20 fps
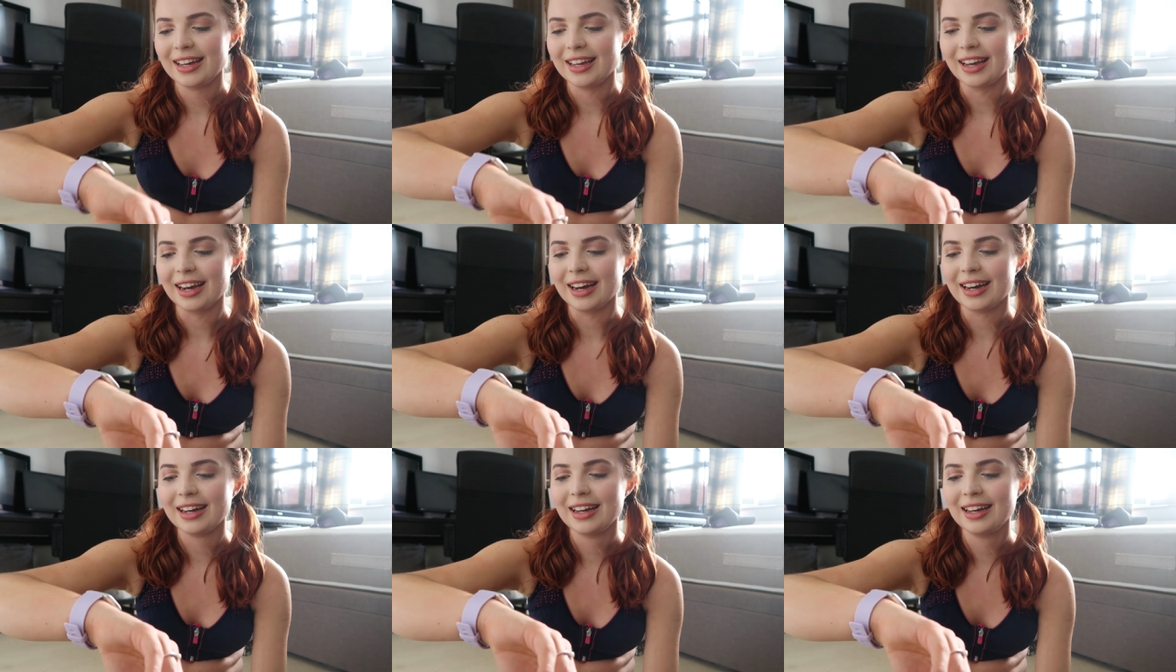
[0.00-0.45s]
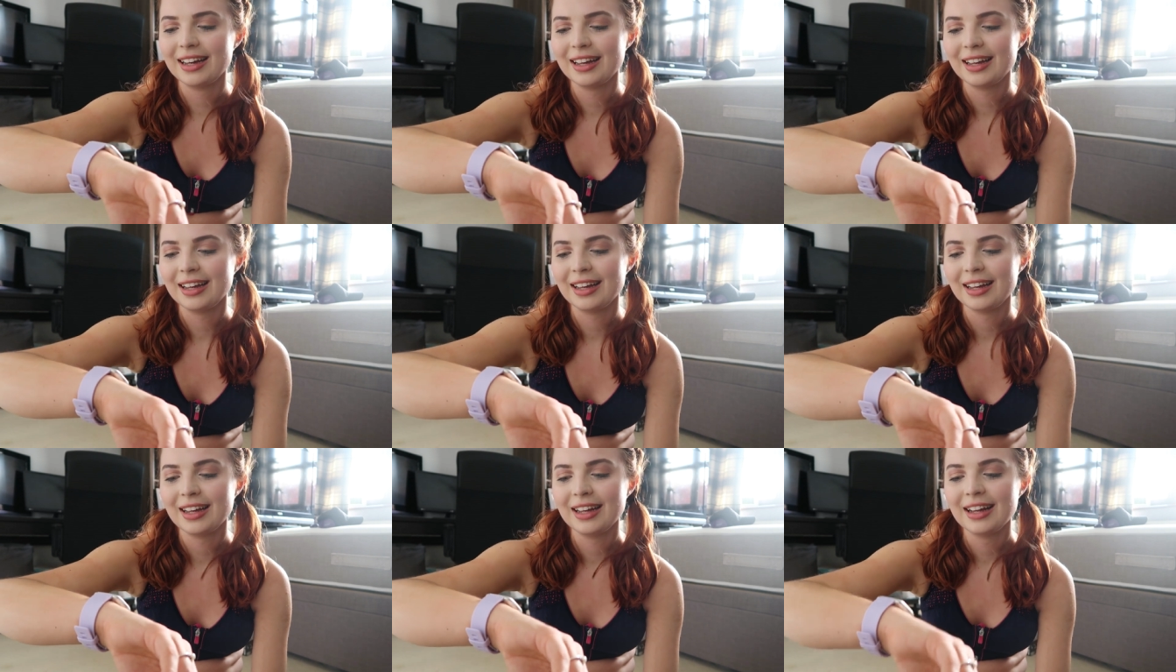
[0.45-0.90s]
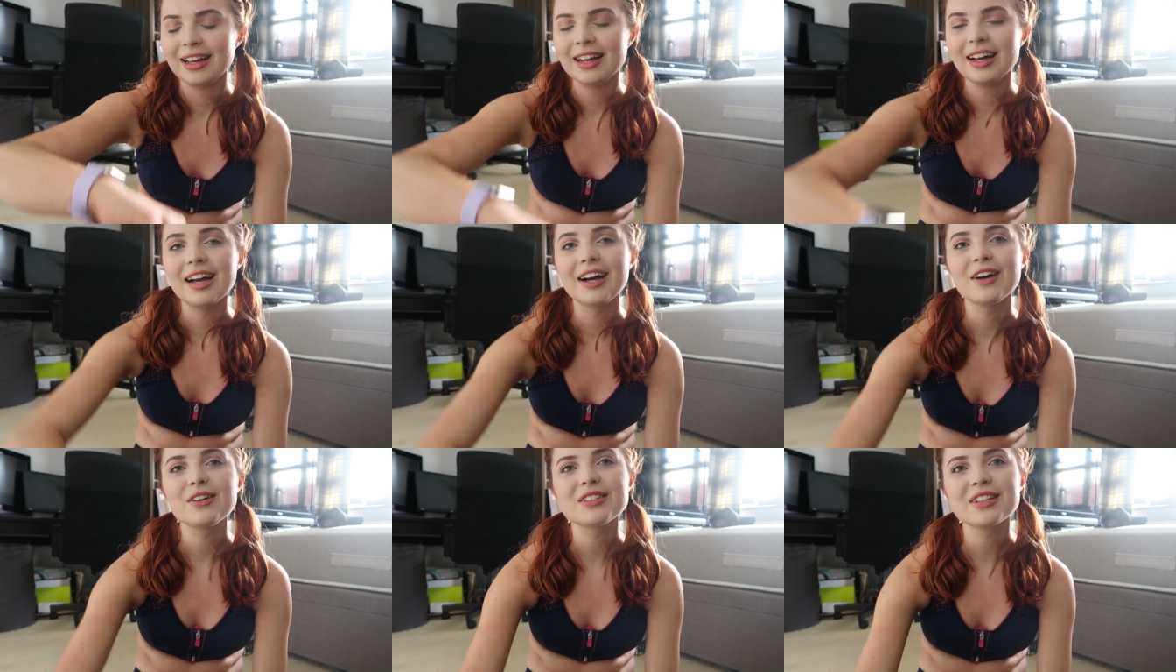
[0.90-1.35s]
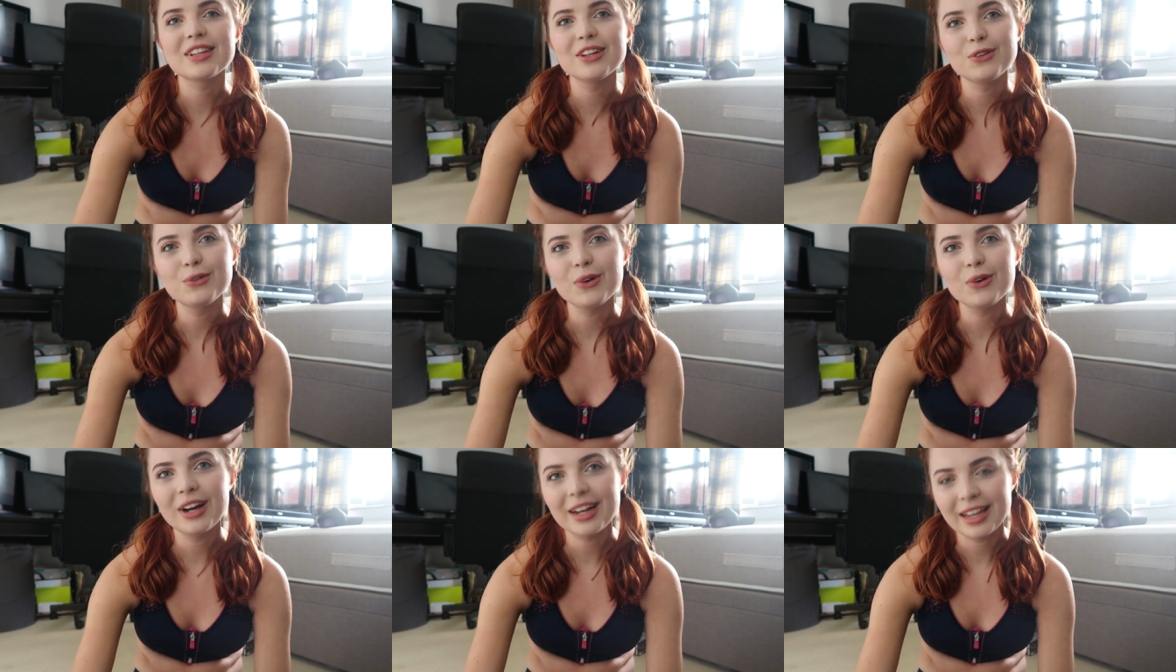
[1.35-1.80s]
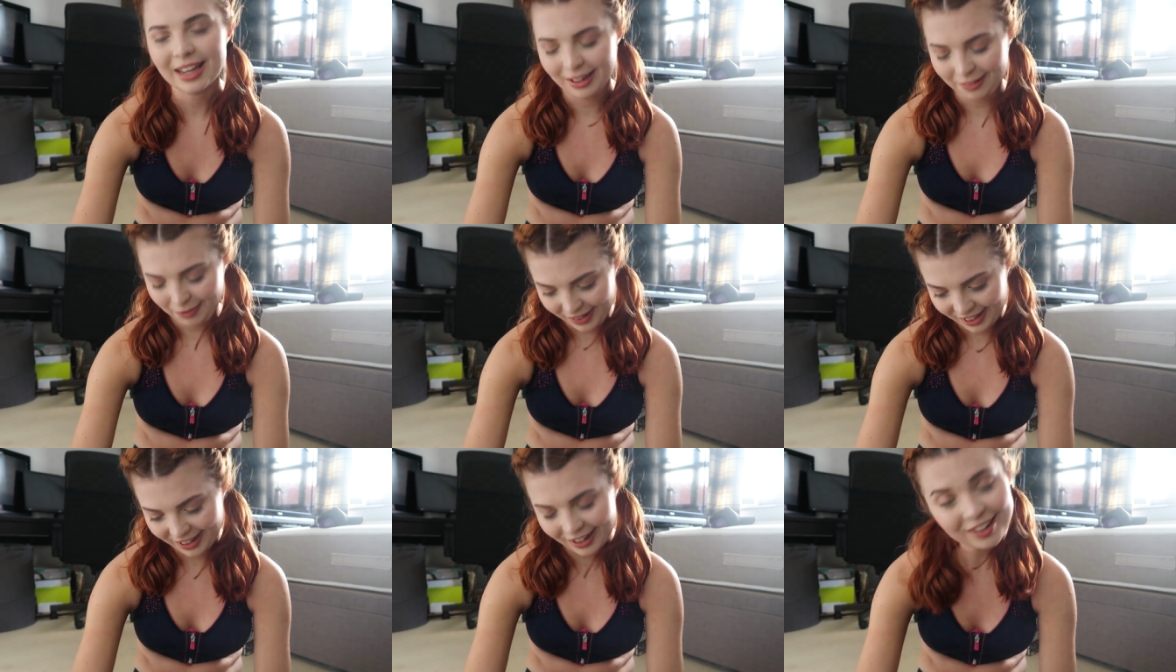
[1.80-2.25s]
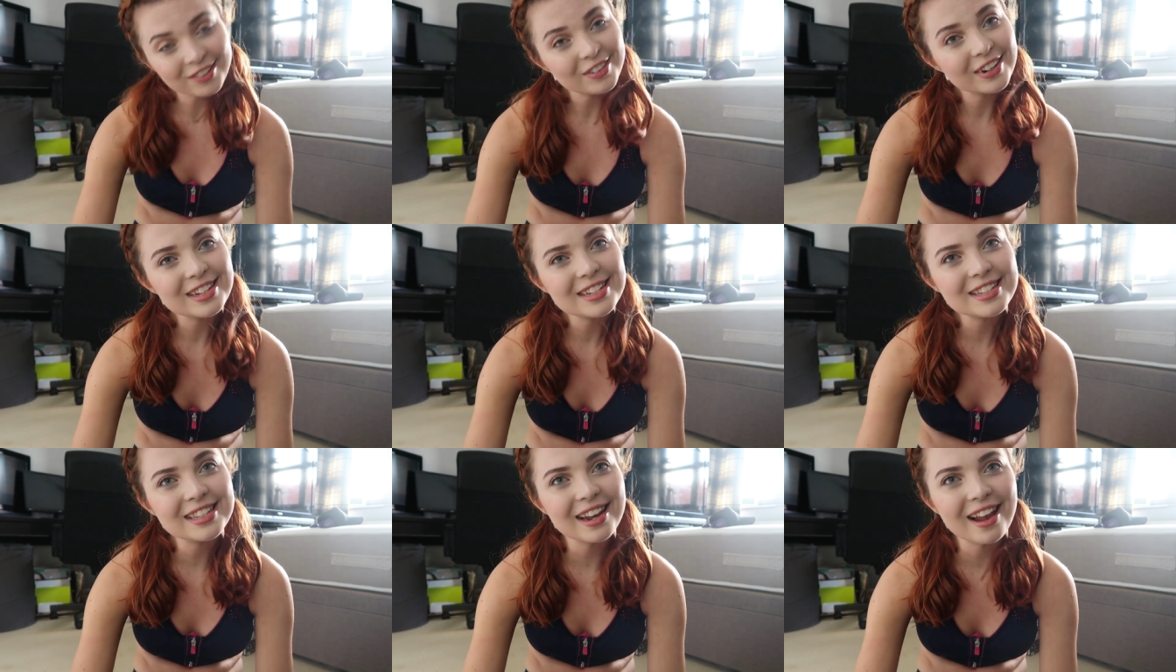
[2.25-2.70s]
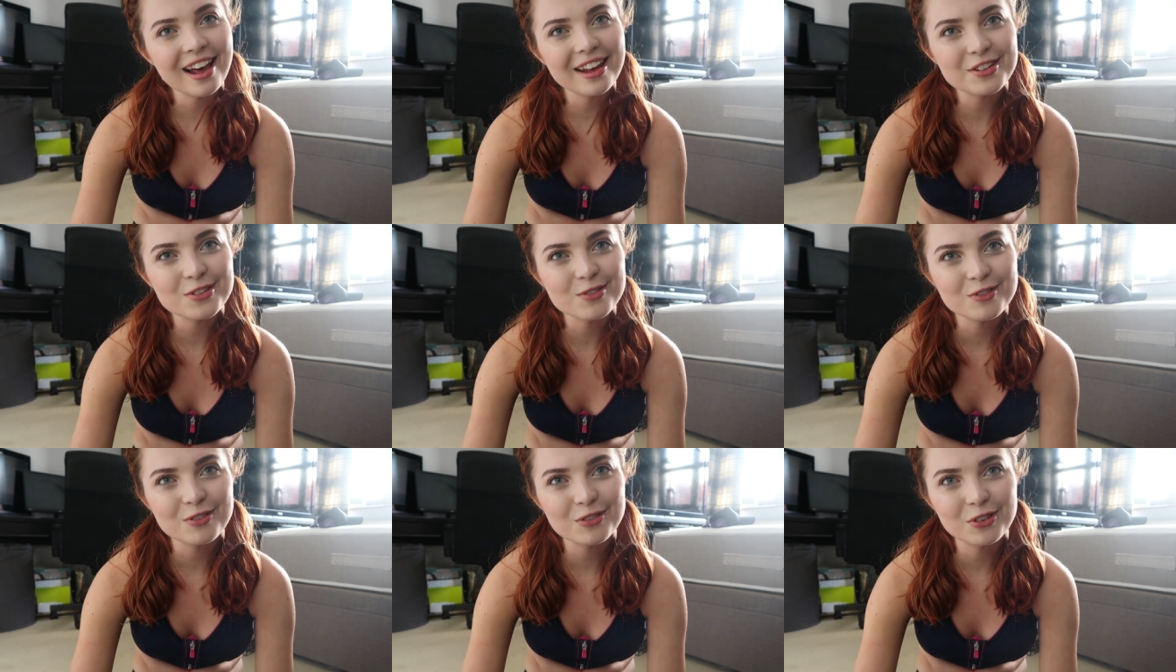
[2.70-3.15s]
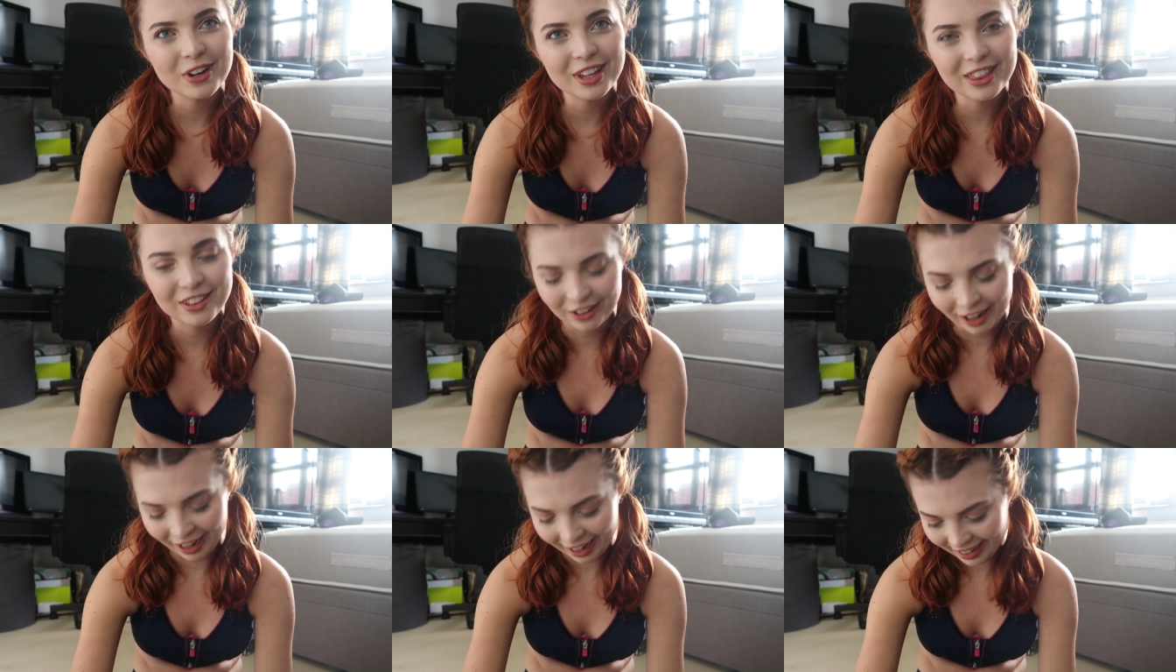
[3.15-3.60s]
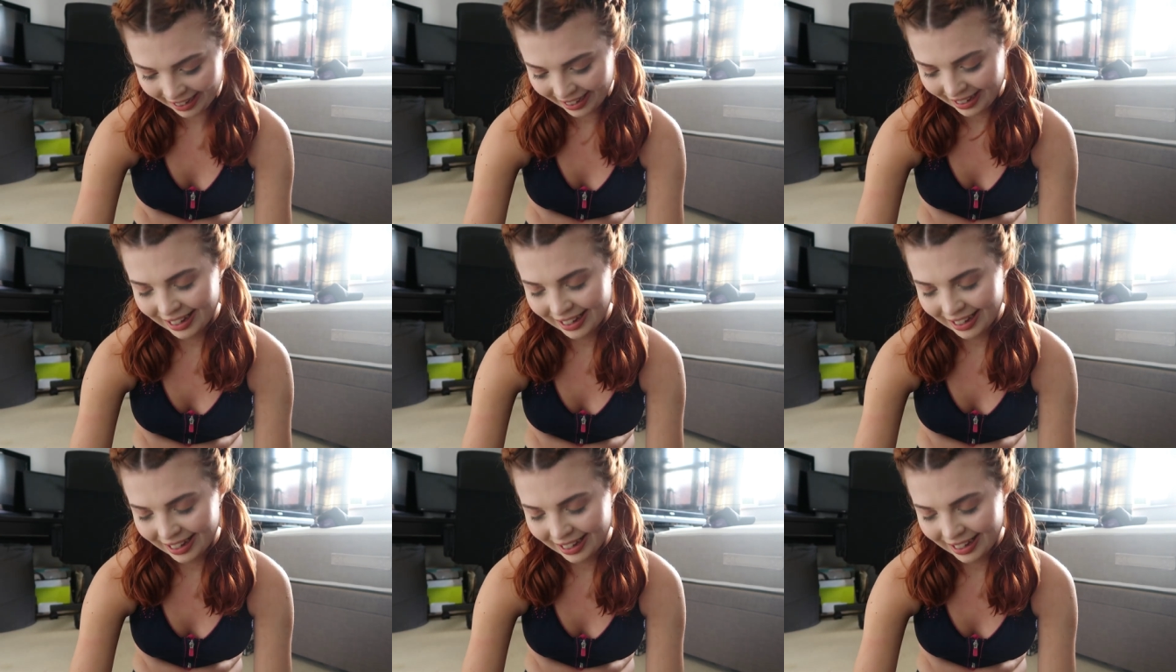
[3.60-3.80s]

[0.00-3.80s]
Yeah, that was a good workout. My heart rate is still 143.